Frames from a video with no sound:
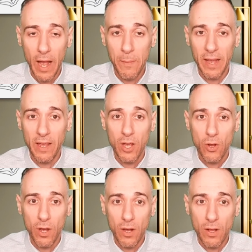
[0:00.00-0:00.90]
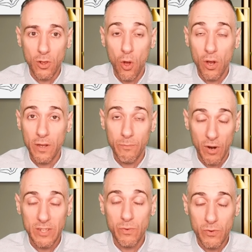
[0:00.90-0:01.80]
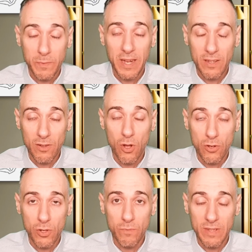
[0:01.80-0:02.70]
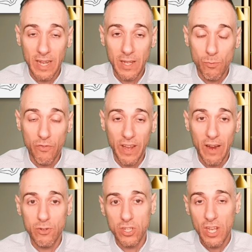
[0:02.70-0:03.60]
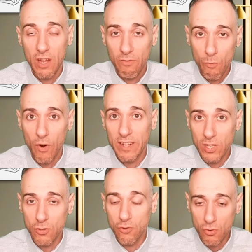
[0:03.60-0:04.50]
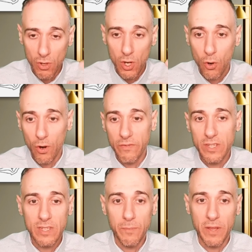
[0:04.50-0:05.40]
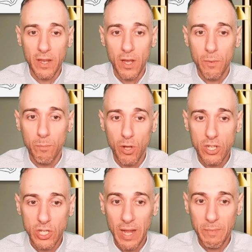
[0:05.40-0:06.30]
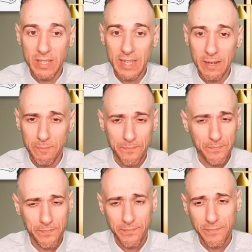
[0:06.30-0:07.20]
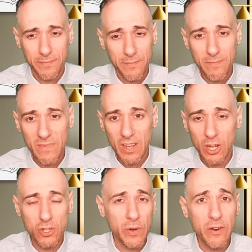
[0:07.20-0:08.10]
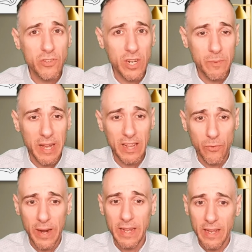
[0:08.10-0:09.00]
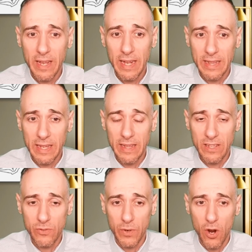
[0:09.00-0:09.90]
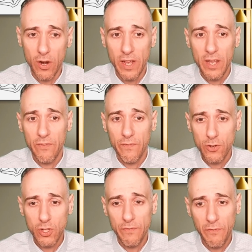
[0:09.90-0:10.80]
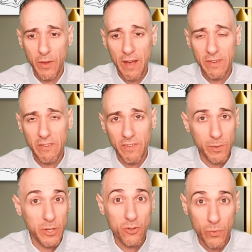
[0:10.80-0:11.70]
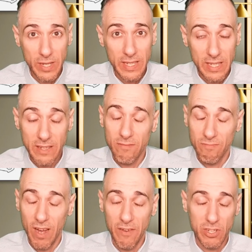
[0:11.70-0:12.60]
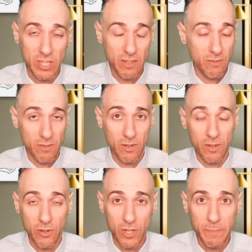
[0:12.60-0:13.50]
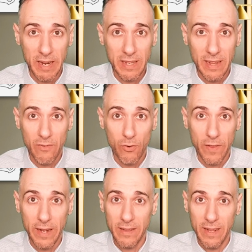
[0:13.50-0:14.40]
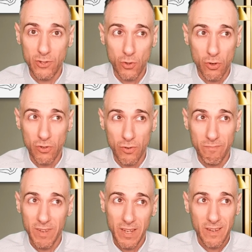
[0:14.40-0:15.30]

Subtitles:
MA long price with respect to long-term daily moving averages from red to neutral or even something bullish. And that means that contrarians are going to be at the ready in this regard. First off, if you have any fundamental releases, obviously you're expecting therefore that shorter term